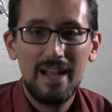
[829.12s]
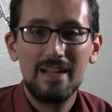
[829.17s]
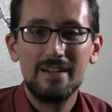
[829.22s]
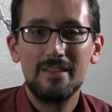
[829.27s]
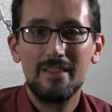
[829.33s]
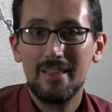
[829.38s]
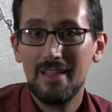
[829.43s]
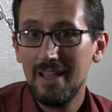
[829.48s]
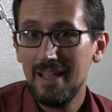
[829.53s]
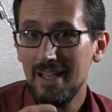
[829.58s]

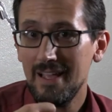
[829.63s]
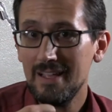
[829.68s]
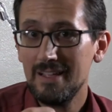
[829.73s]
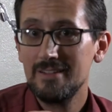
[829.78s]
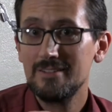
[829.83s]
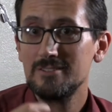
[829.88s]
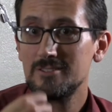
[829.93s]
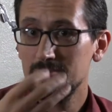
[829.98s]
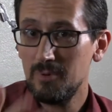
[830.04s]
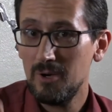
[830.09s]
and
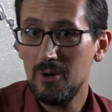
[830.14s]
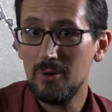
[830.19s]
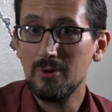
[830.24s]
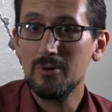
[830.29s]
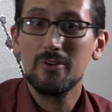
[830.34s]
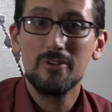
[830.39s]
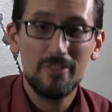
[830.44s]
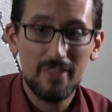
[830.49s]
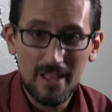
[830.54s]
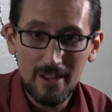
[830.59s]
they
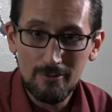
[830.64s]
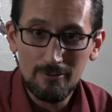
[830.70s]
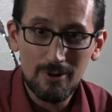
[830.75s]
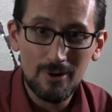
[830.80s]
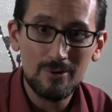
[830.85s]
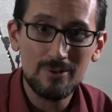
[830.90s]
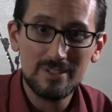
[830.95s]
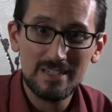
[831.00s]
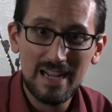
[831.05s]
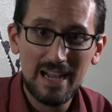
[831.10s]
spoke, they
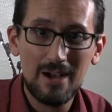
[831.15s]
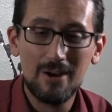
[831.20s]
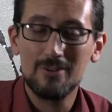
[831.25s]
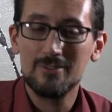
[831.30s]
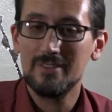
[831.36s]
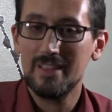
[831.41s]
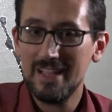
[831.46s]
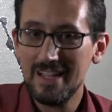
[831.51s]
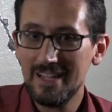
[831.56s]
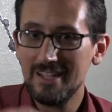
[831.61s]
wrote
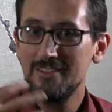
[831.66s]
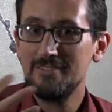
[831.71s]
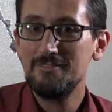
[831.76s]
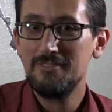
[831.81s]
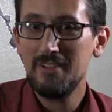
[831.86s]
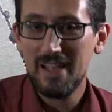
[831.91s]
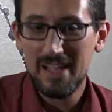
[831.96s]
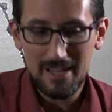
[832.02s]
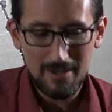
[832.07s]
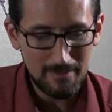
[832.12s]
down, they
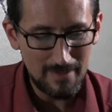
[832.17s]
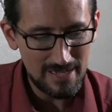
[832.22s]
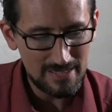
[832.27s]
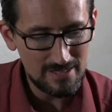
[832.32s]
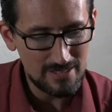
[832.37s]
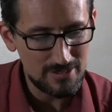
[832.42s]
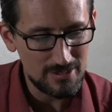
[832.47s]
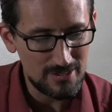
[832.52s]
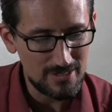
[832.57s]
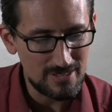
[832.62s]
conveyed
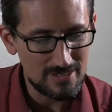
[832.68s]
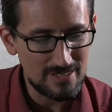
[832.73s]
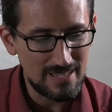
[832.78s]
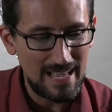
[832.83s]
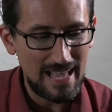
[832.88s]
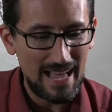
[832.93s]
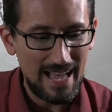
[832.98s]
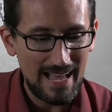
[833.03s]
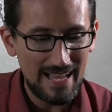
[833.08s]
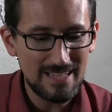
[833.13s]

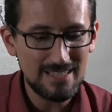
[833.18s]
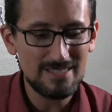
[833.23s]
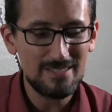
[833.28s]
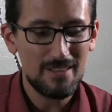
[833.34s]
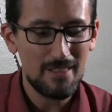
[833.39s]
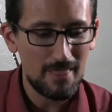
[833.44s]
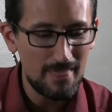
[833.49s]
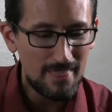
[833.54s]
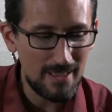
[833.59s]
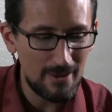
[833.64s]
messages
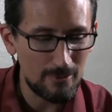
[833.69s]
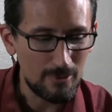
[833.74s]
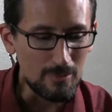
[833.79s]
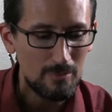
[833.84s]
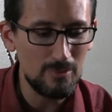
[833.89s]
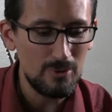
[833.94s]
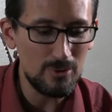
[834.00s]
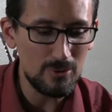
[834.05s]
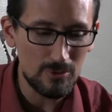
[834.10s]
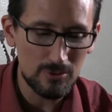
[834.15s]
as they
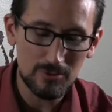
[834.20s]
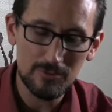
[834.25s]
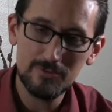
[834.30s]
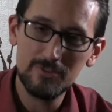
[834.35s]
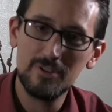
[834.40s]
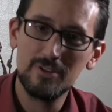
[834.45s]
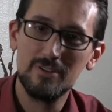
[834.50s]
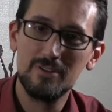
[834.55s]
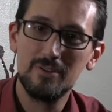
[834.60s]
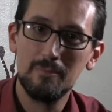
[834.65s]
were
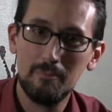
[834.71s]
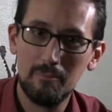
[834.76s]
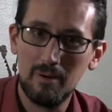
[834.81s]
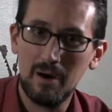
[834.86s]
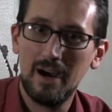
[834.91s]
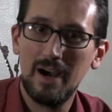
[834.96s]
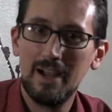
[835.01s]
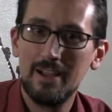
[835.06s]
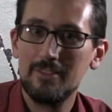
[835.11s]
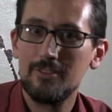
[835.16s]
moved
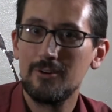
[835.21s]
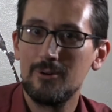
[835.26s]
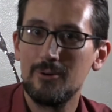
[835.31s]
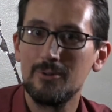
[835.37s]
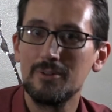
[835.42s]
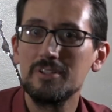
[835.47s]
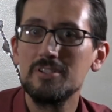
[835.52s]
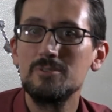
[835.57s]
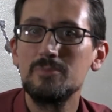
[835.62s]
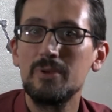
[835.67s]
by the
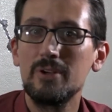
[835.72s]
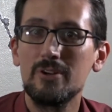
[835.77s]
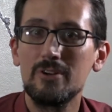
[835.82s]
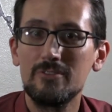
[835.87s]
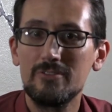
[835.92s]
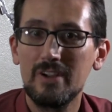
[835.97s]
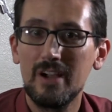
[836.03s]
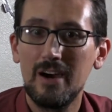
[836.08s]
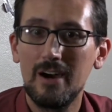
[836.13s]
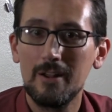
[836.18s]
Holy
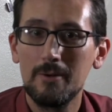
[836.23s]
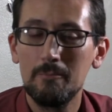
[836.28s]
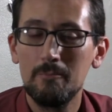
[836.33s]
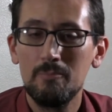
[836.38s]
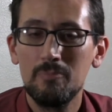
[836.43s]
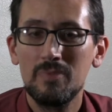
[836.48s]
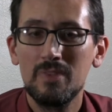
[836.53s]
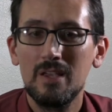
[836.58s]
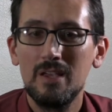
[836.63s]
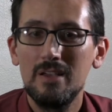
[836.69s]
Spirit of
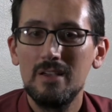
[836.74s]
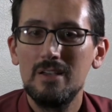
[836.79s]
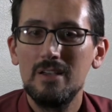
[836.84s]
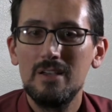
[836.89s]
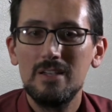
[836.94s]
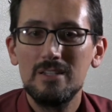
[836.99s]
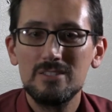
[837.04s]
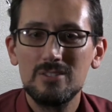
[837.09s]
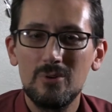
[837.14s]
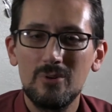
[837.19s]
God.
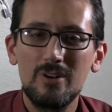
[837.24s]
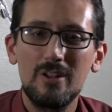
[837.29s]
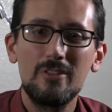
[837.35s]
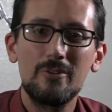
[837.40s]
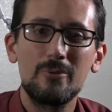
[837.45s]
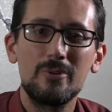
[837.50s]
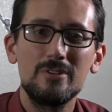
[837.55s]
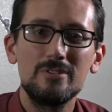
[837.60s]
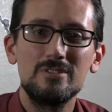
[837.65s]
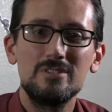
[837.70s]
So in
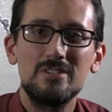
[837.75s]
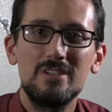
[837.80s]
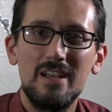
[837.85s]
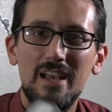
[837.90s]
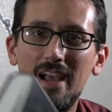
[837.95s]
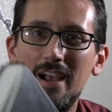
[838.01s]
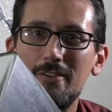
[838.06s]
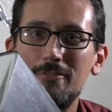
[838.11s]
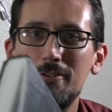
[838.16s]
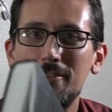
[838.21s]
other words,
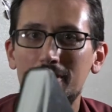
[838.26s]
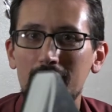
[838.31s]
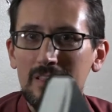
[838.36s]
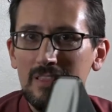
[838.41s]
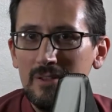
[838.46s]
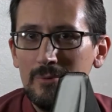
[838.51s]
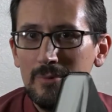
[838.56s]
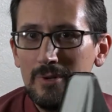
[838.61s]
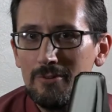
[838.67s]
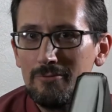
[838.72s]

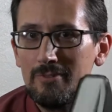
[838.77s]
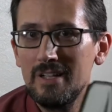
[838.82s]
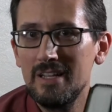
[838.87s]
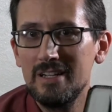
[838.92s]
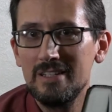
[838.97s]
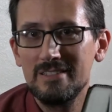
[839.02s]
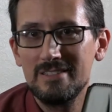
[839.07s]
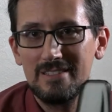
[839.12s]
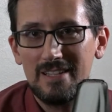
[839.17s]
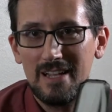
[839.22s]
everything that we
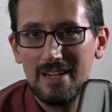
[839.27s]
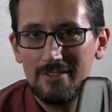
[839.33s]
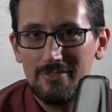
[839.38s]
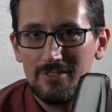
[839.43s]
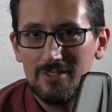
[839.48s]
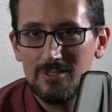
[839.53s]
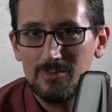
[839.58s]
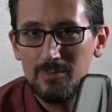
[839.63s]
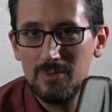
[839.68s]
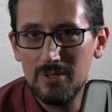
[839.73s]
read inside
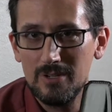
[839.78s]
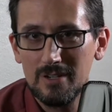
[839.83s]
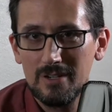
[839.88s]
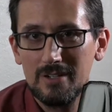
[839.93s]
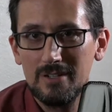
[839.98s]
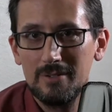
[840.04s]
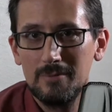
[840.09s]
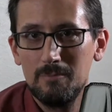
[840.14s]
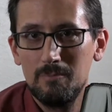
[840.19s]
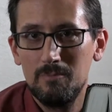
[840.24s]
of this
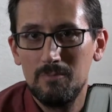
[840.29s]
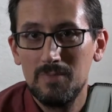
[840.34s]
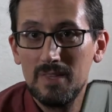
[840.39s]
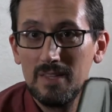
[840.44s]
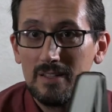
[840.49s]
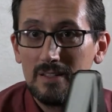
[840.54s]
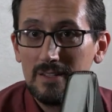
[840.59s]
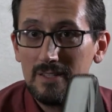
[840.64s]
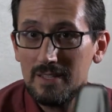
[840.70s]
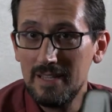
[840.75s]
book
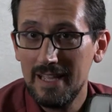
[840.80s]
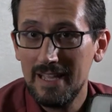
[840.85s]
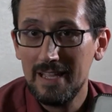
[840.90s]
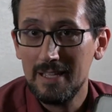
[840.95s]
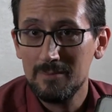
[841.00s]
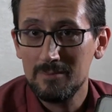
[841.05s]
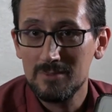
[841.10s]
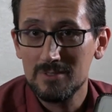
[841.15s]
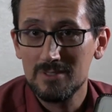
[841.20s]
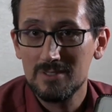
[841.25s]

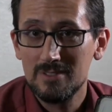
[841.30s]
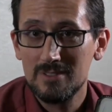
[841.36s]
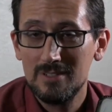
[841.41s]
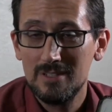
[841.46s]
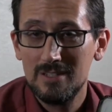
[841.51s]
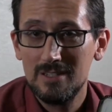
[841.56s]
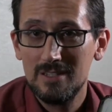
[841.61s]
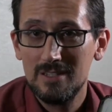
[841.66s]
claims